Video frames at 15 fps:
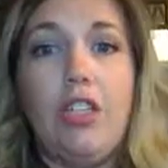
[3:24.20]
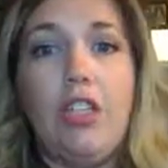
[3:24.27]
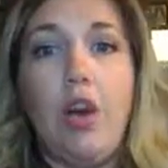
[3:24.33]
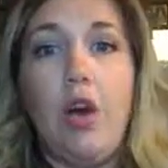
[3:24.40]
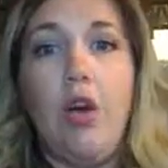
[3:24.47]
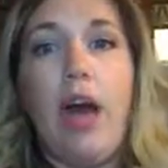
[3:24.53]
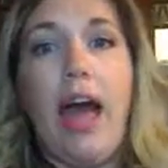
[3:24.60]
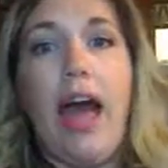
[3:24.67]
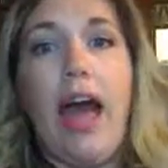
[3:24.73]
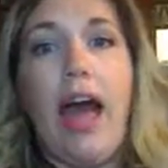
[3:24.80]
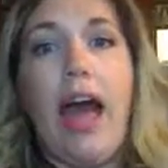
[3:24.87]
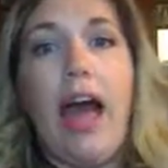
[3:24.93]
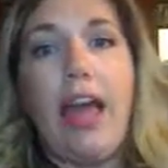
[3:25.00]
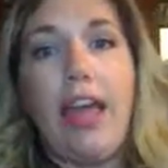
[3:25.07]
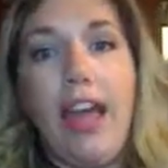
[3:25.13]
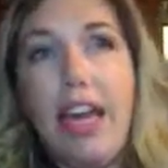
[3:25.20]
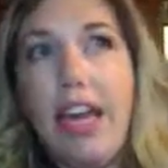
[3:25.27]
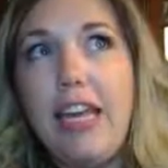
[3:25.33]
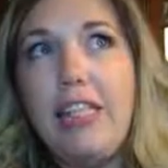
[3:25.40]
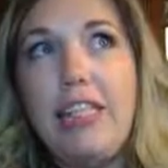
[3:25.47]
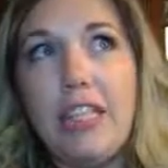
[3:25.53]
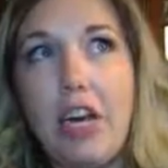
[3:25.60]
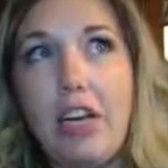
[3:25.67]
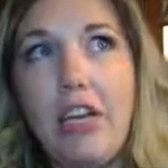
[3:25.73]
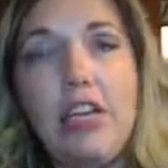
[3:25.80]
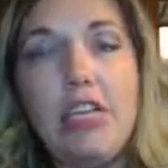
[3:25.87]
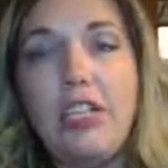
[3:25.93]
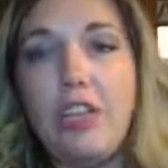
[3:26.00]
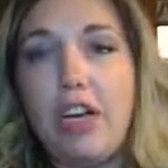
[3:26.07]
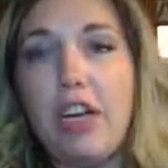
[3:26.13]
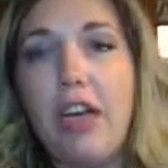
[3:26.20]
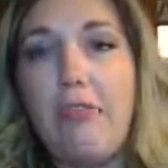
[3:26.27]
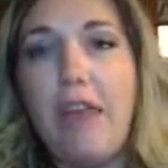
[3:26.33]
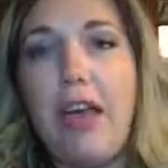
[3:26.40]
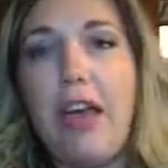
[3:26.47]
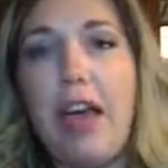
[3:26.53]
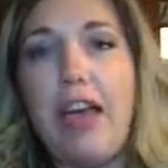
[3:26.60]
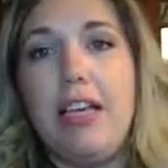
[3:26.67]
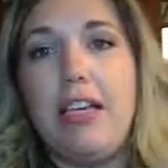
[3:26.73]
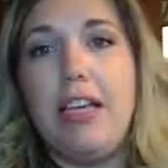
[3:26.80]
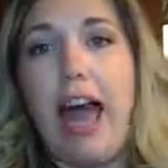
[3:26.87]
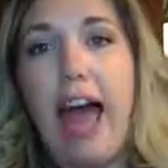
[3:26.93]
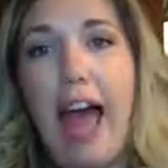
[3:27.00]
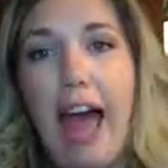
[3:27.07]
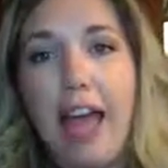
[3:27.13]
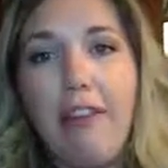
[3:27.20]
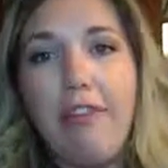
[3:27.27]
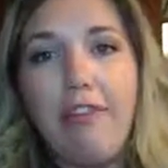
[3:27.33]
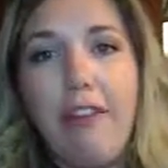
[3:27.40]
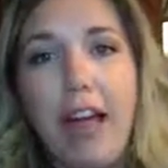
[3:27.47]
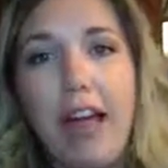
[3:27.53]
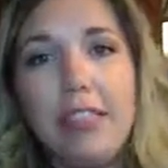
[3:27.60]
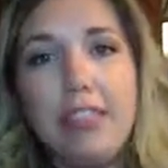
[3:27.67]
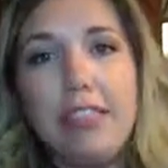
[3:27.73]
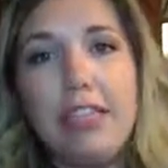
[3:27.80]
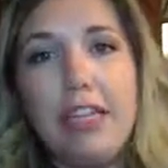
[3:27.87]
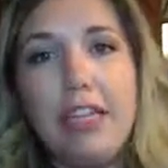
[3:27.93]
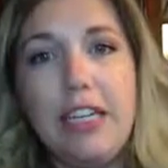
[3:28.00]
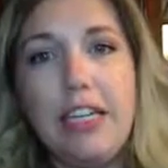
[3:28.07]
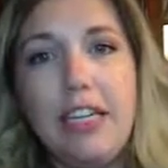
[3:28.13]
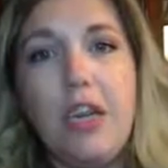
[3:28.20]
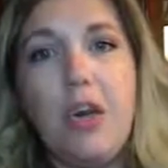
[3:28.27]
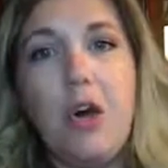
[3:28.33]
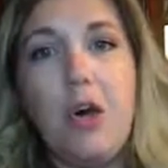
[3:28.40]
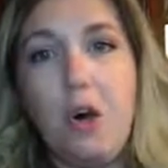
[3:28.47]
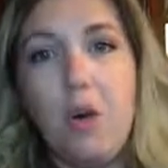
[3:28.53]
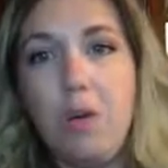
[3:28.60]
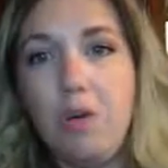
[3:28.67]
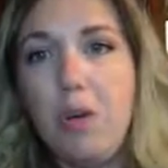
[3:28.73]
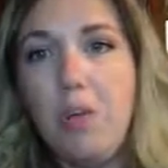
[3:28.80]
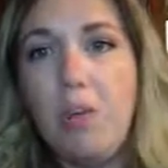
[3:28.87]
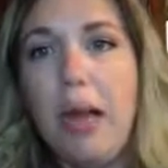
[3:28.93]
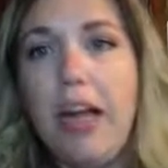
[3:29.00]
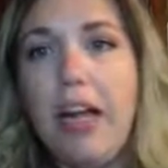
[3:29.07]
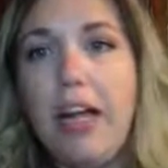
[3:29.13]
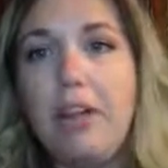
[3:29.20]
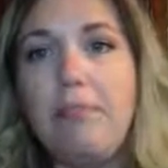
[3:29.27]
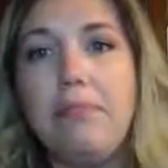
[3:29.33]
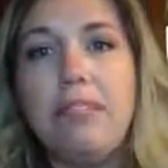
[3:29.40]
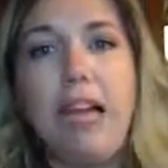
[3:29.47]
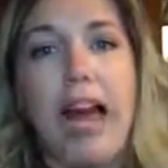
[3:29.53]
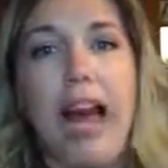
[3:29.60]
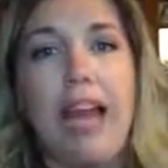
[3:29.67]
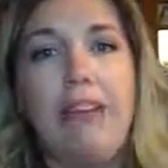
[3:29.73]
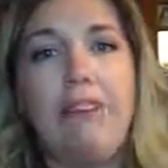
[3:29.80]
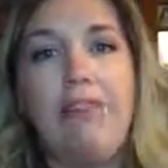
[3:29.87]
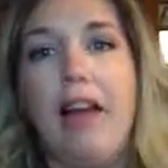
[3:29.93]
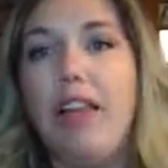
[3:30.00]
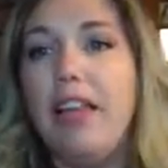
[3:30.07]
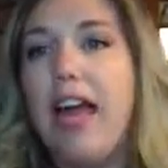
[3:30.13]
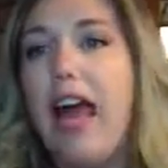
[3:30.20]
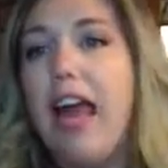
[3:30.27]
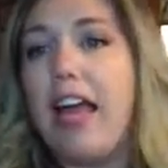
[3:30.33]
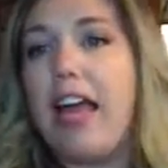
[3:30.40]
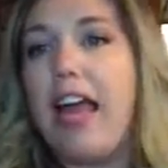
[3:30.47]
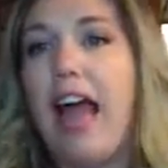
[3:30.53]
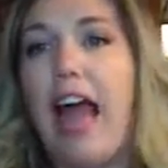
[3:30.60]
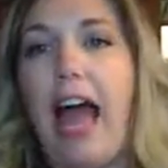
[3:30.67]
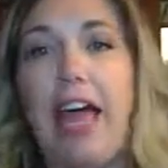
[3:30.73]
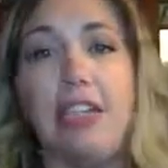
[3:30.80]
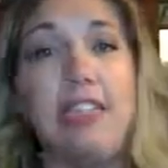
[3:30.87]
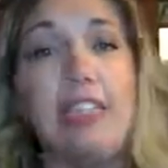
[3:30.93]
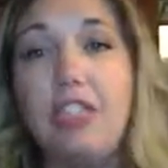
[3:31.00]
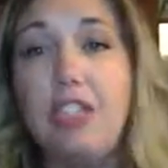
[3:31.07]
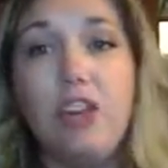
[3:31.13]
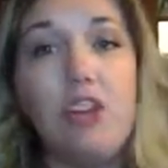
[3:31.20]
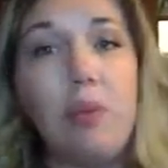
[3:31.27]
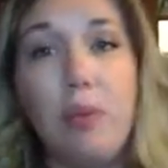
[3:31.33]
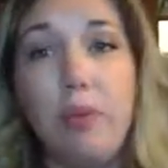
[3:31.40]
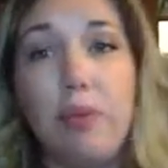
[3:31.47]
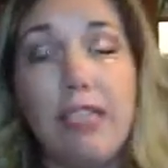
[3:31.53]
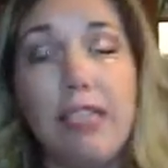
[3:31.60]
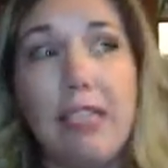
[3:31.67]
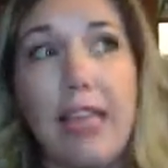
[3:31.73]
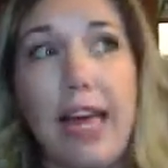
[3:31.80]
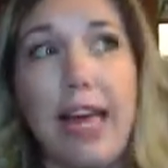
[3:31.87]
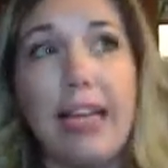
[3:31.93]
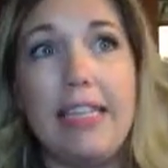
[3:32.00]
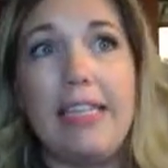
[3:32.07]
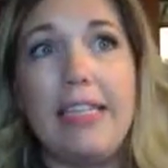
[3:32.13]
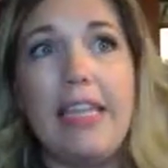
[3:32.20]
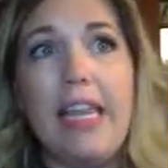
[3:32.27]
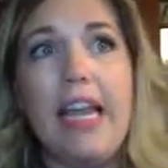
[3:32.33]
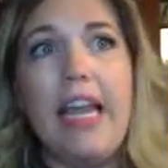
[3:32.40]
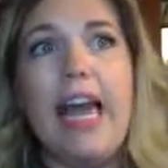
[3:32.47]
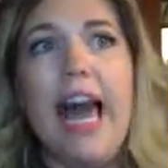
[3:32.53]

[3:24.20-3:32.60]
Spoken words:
So again, I started this journey because I felt overwhelmed. I felt like I didn't know what was next.